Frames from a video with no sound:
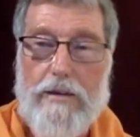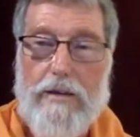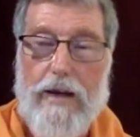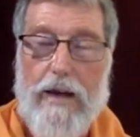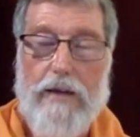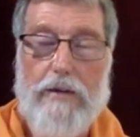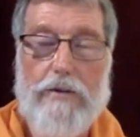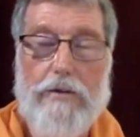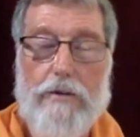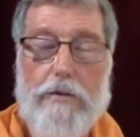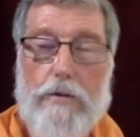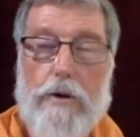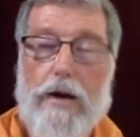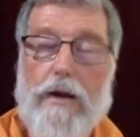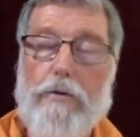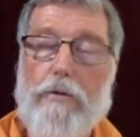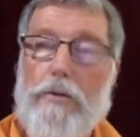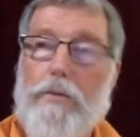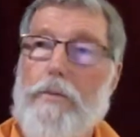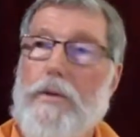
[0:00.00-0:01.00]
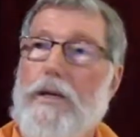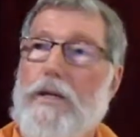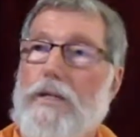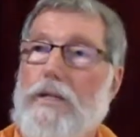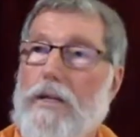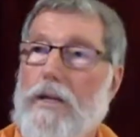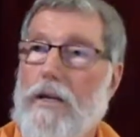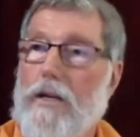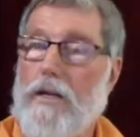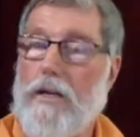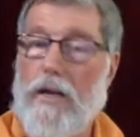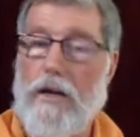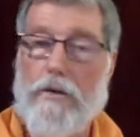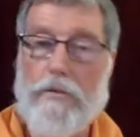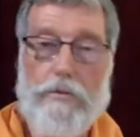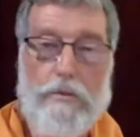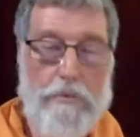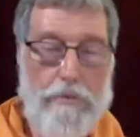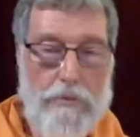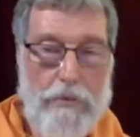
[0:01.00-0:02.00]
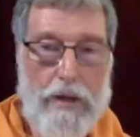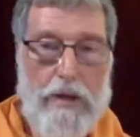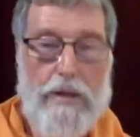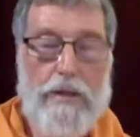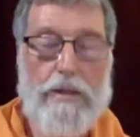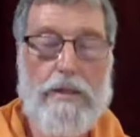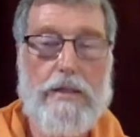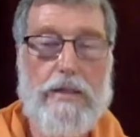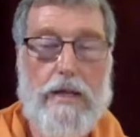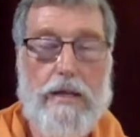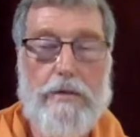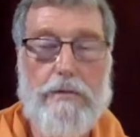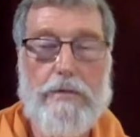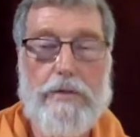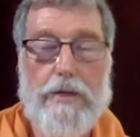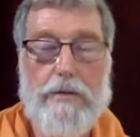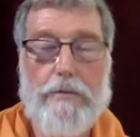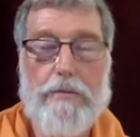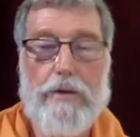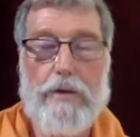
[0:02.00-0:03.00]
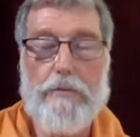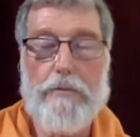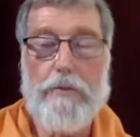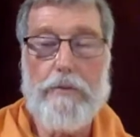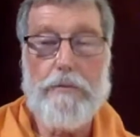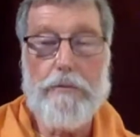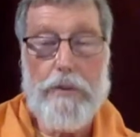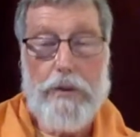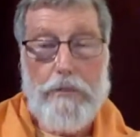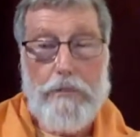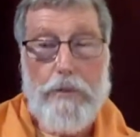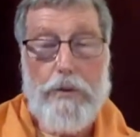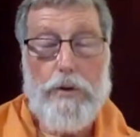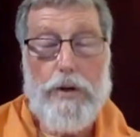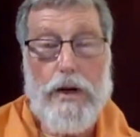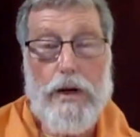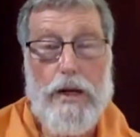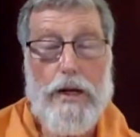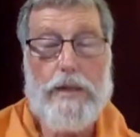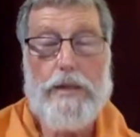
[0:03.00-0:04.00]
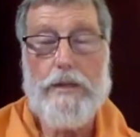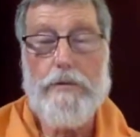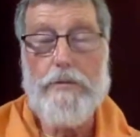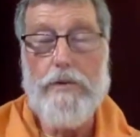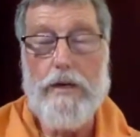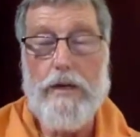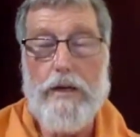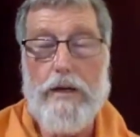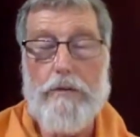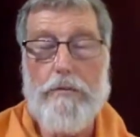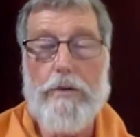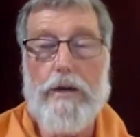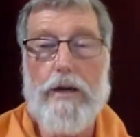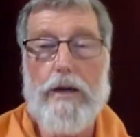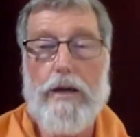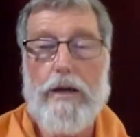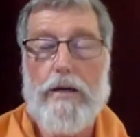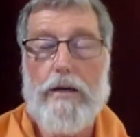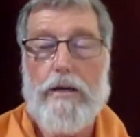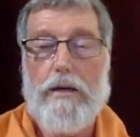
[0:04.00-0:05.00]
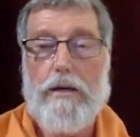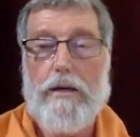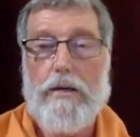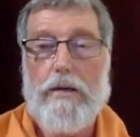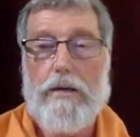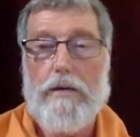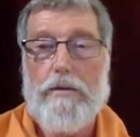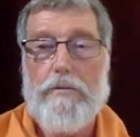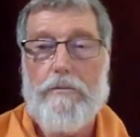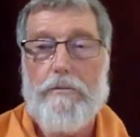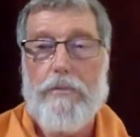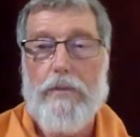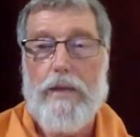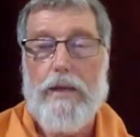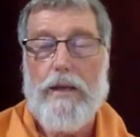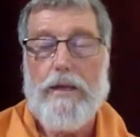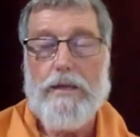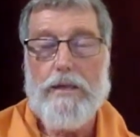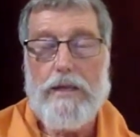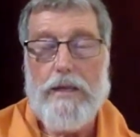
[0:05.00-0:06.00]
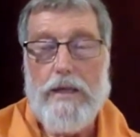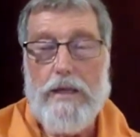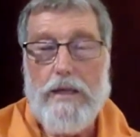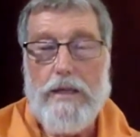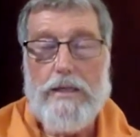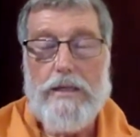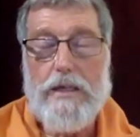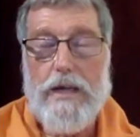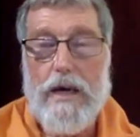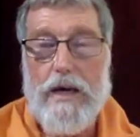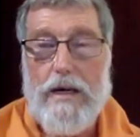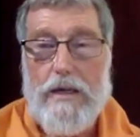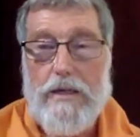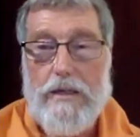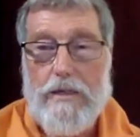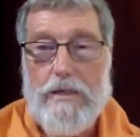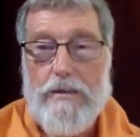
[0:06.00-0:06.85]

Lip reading: I don't know why women are singled out. Men are the same thing, but people collectively living, is it easier?